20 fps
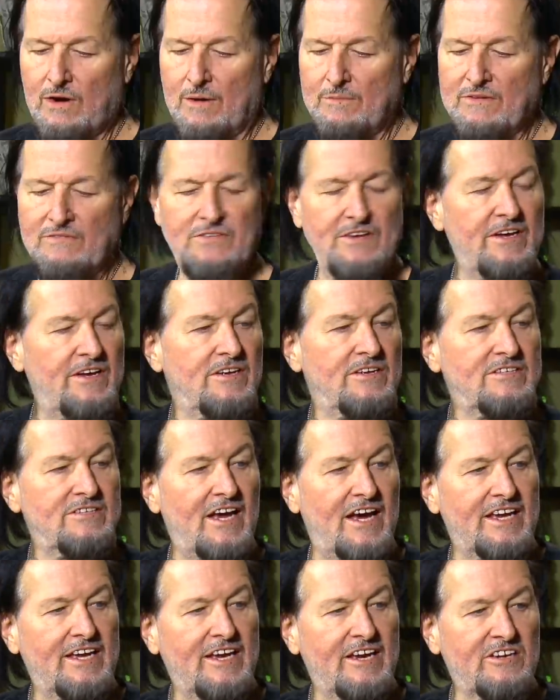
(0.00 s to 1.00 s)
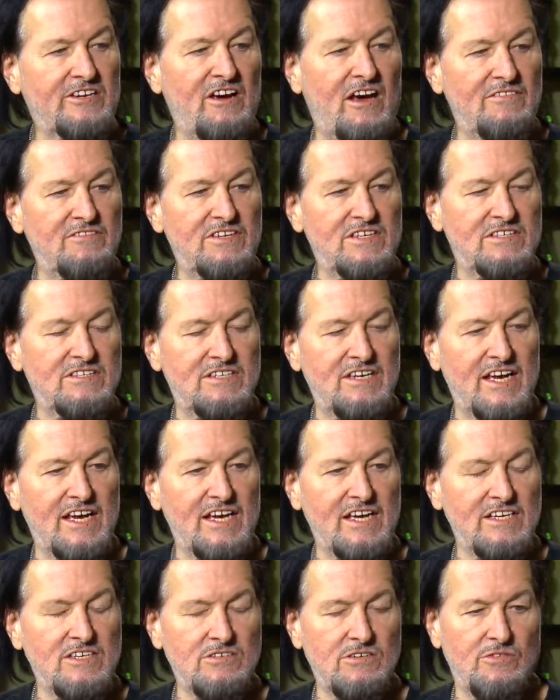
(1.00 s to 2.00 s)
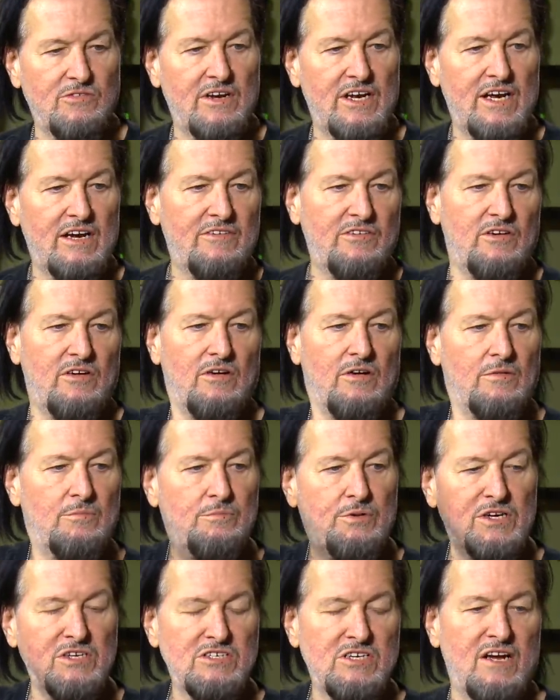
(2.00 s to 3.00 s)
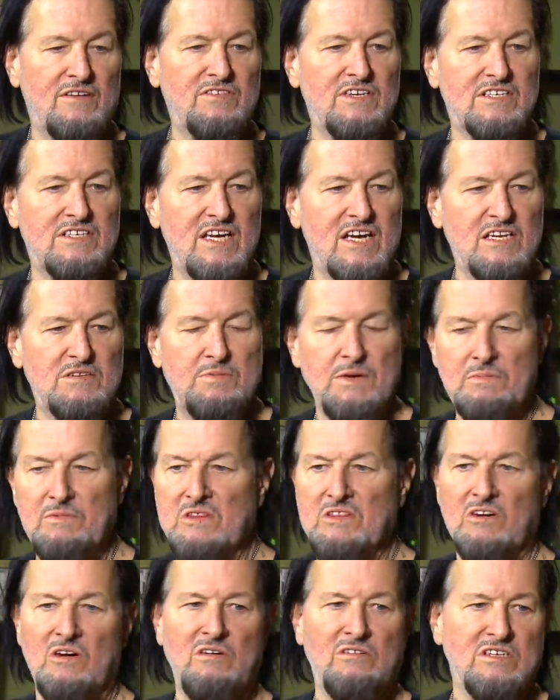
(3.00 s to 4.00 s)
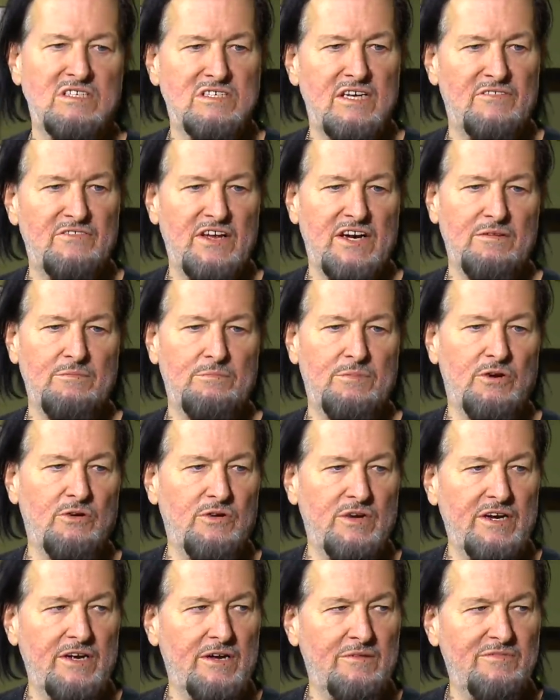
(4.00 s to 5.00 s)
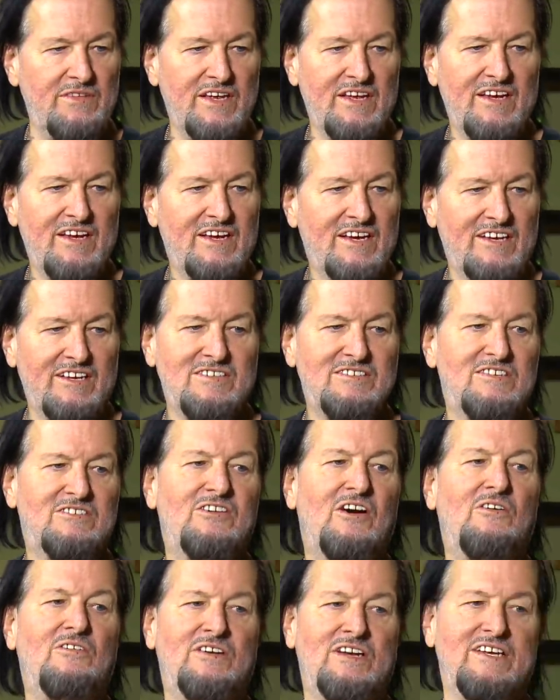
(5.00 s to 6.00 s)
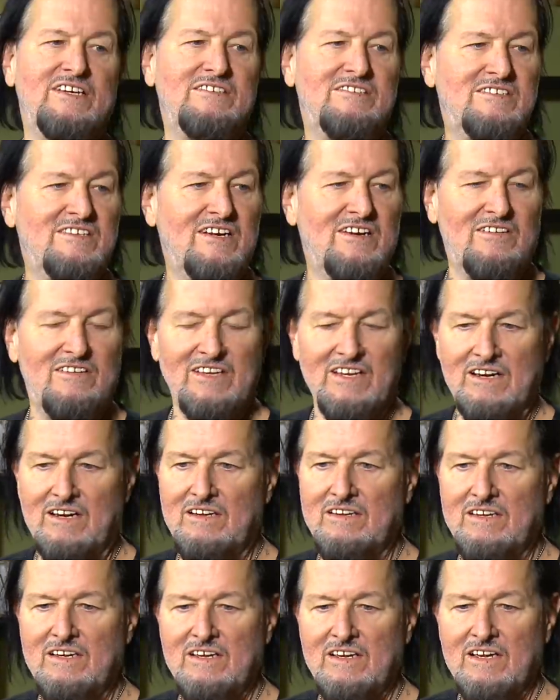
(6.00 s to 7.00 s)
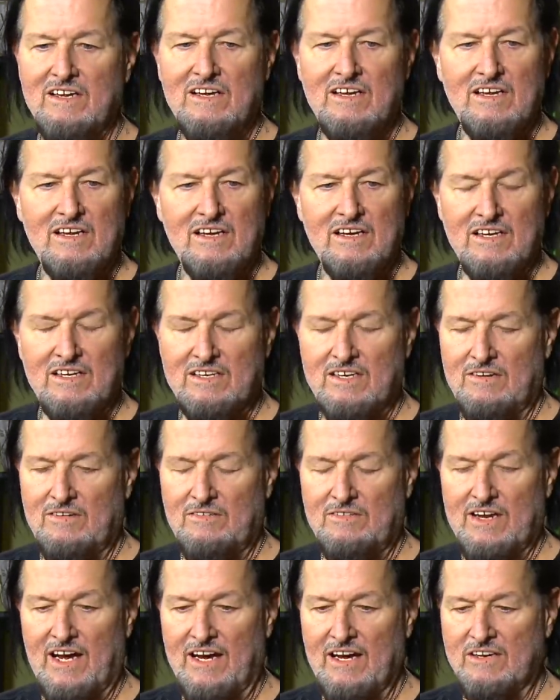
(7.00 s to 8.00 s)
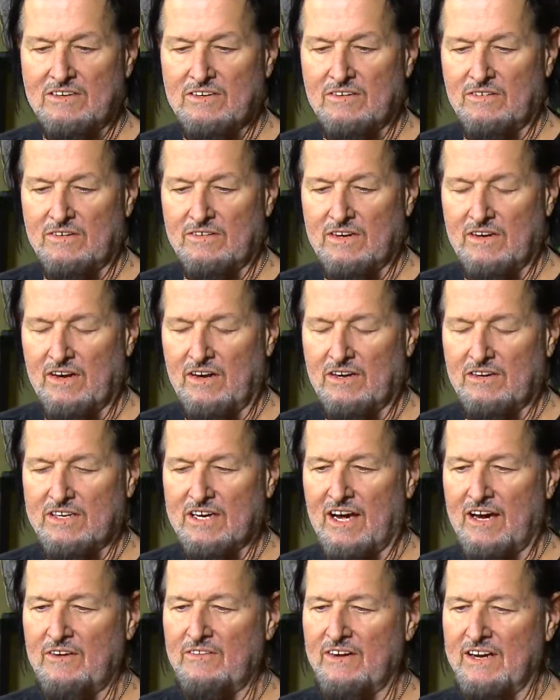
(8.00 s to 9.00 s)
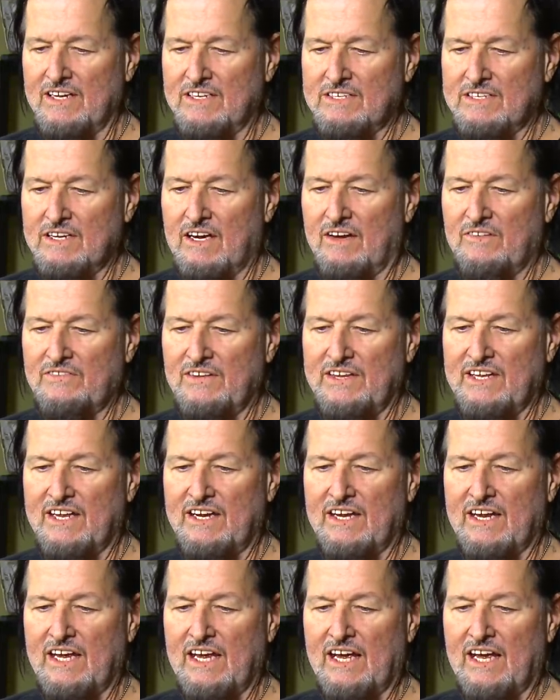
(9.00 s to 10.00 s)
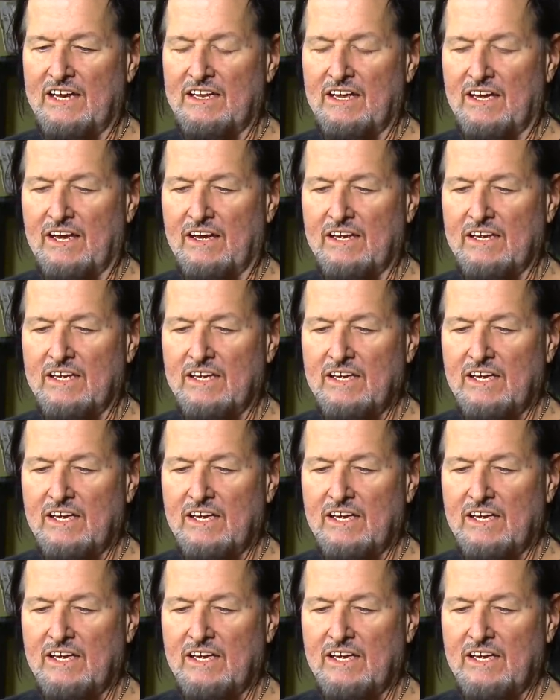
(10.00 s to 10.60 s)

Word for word: Robbie Fields like kicked off the stage or whatever, or pushed off the stage, people throwing stuff at him, booing him because of Tony's, you know, little diet, you know, tirade and stuff. And then he had uh,